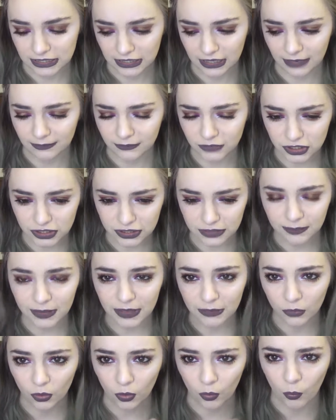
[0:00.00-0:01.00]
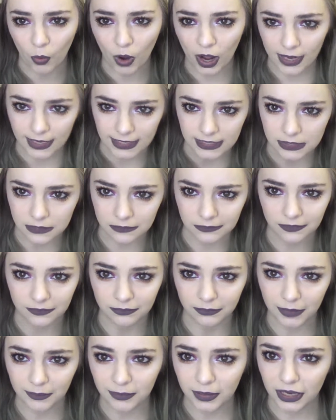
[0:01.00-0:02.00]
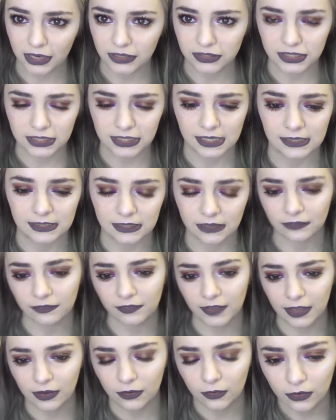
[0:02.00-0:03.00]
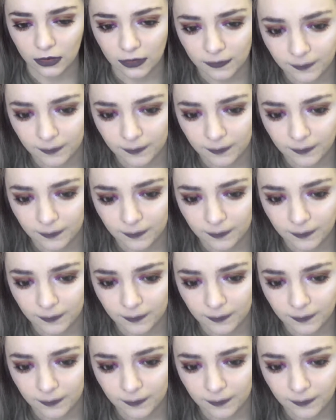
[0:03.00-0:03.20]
I'm just a bit more wise with my purchases, I feel.